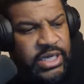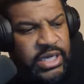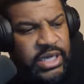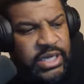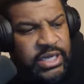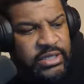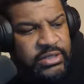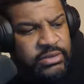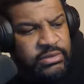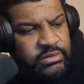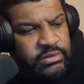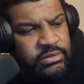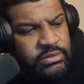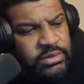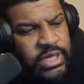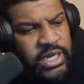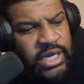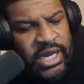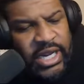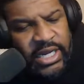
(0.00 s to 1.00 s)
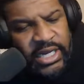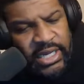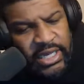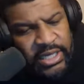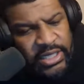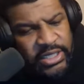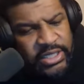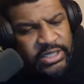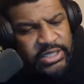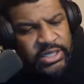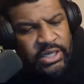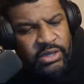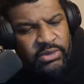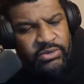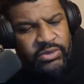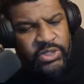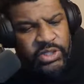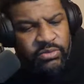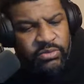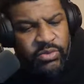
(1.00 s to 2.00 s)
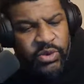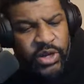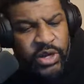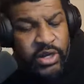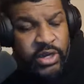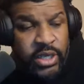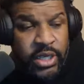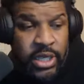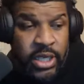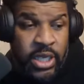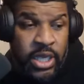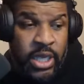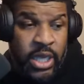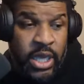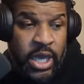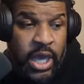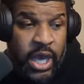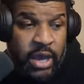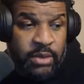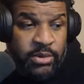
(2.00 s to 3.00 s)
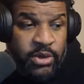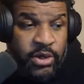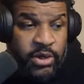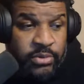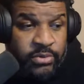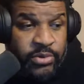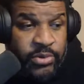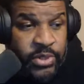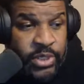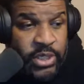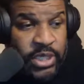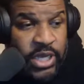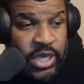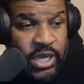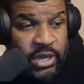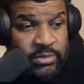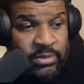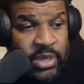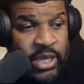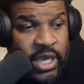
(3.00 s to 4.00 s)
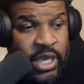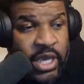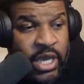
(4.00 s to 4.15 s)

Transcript: I got it in these notes somewhere. I'm gonna pull it up.